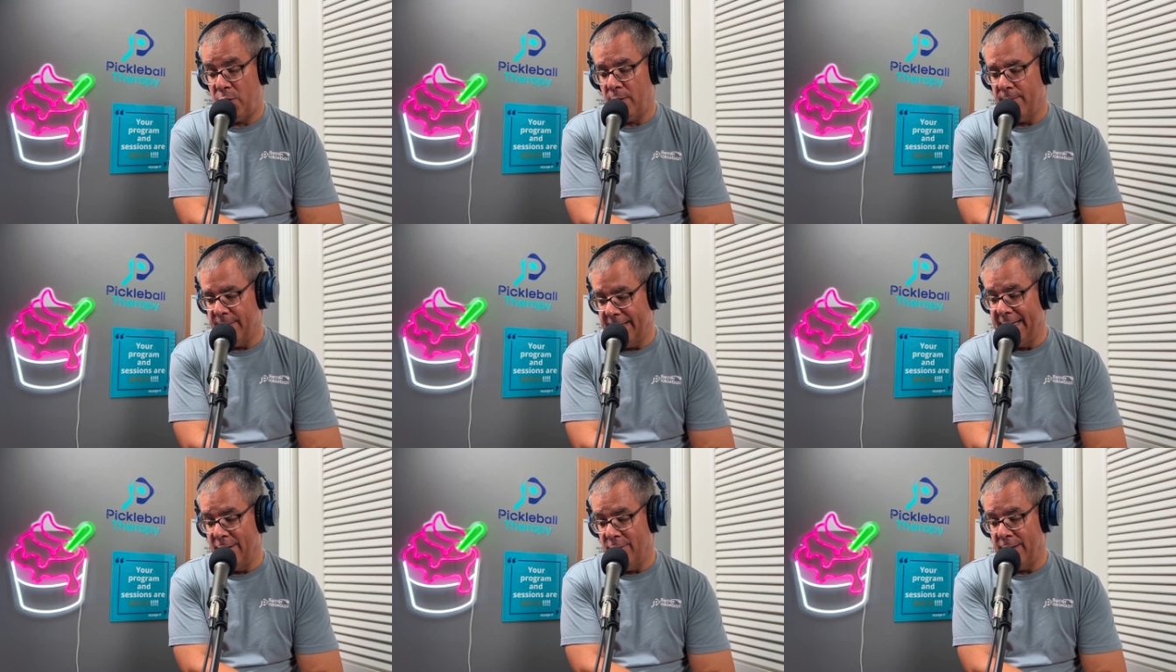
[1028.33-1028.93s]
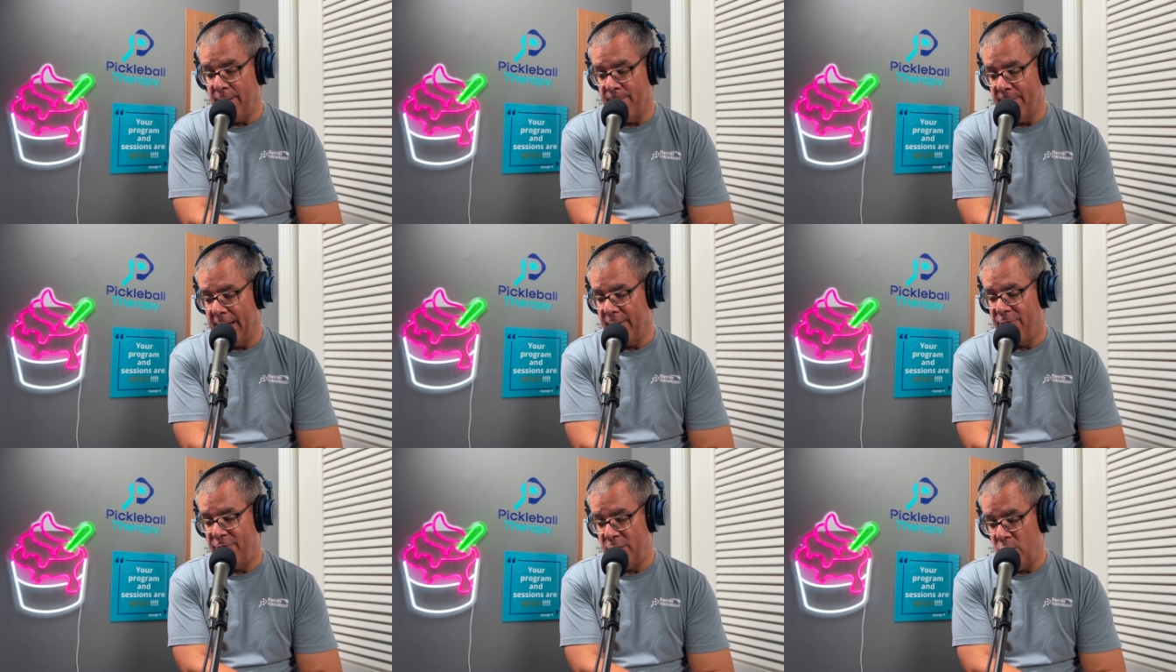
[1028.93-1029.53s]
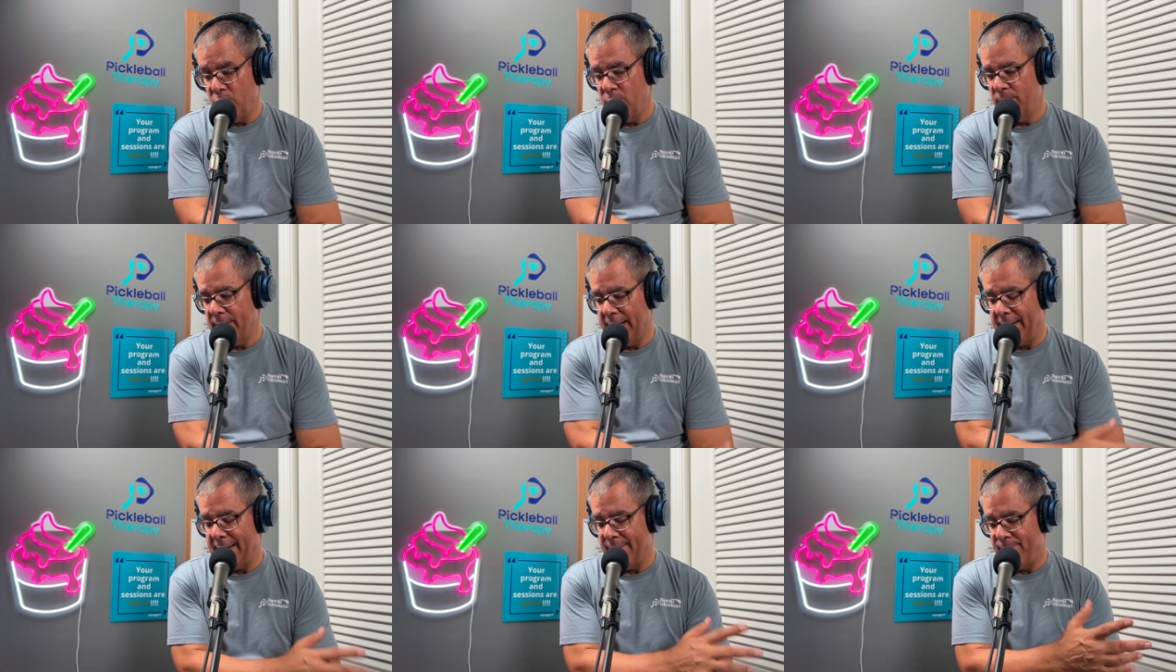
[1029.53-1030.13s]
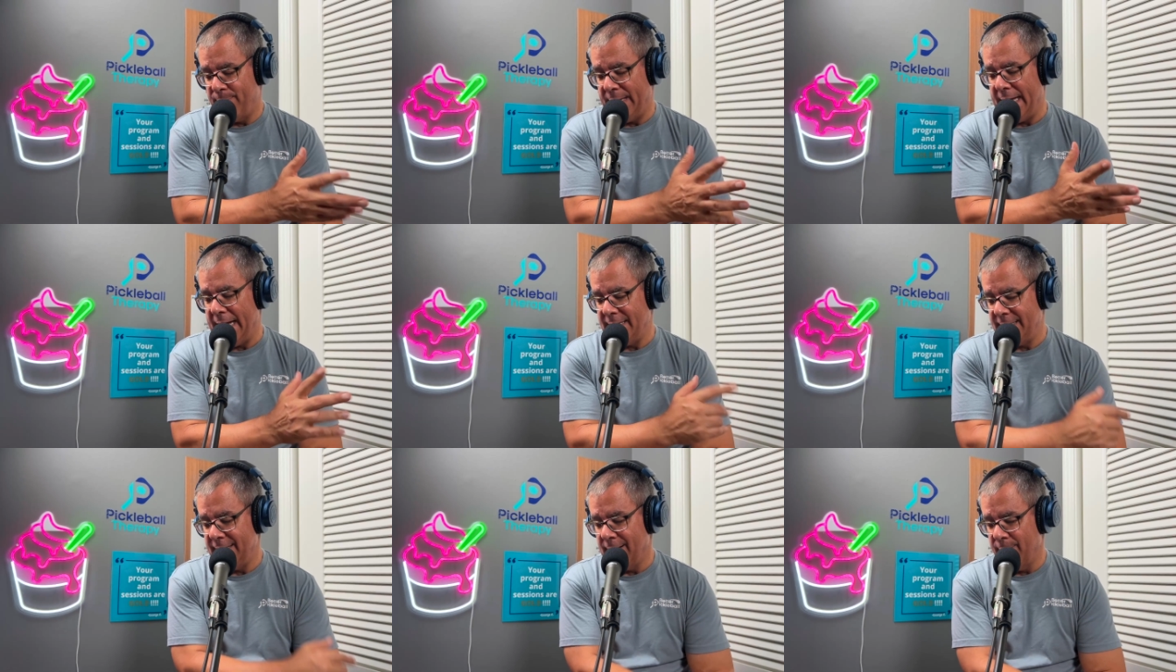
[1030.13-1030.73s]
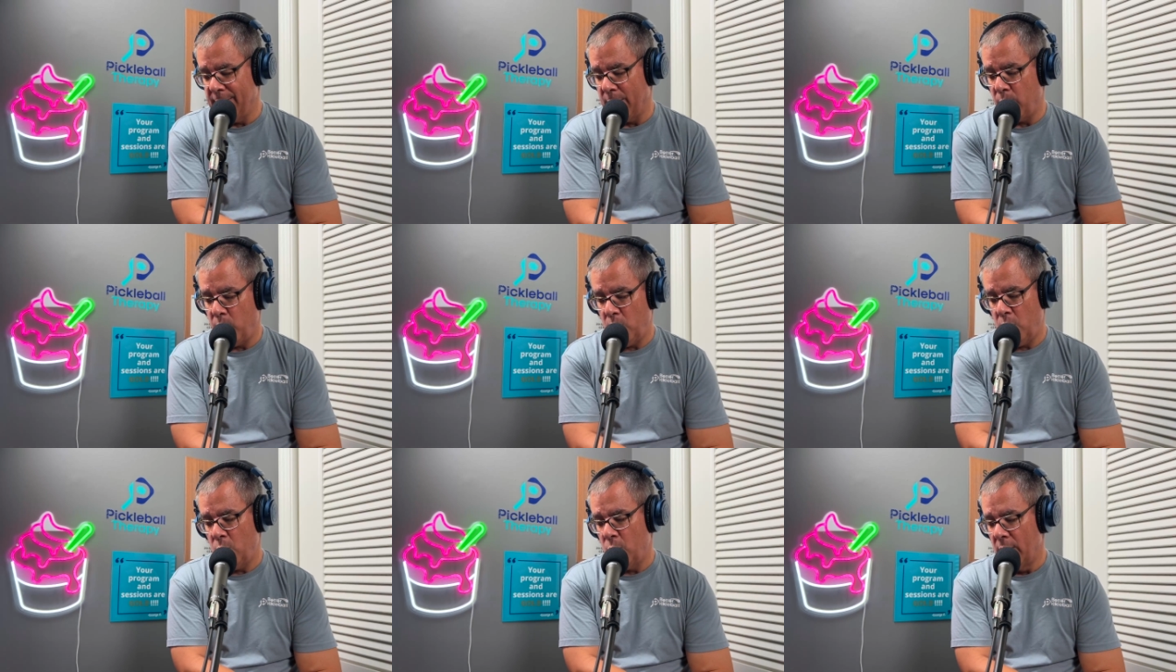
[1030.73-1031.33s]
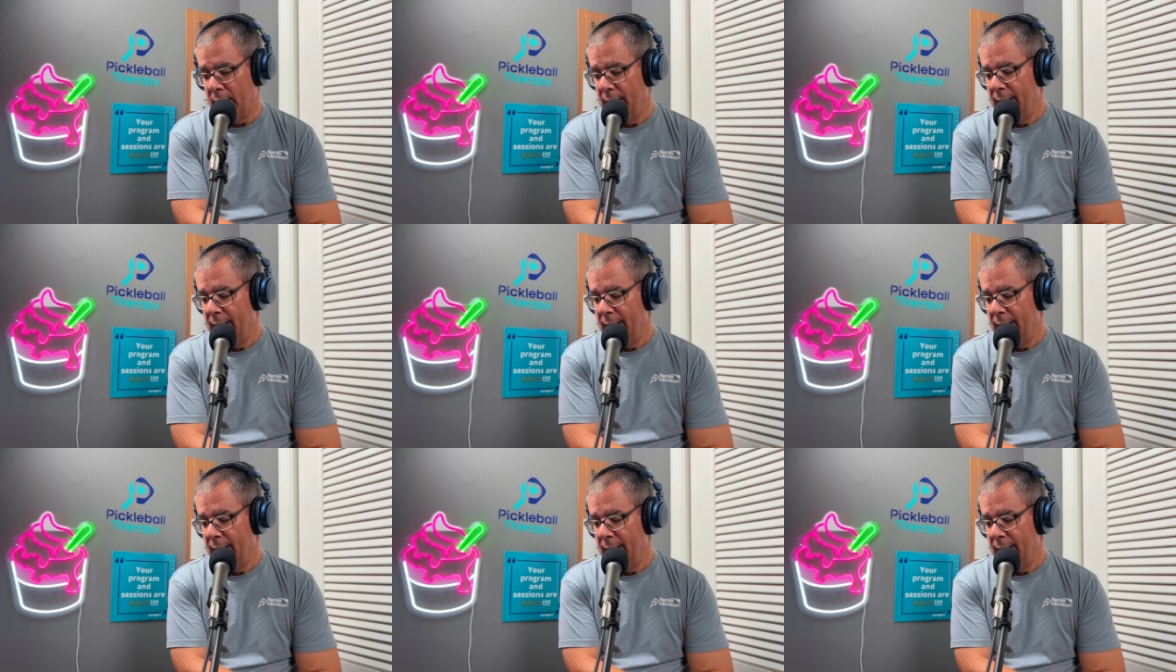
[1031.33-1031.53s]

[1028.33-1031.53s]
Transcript: literally like few, like PHEW, like whew,